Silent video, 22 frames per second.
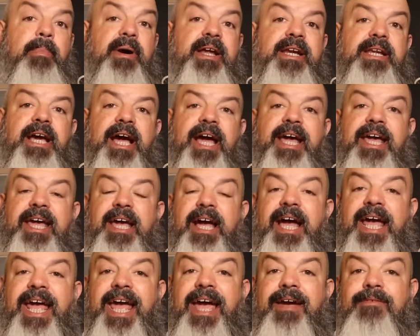But I,
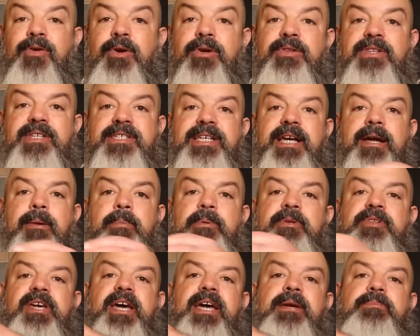I have heard this a
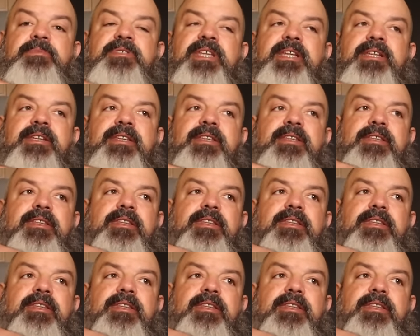couple times that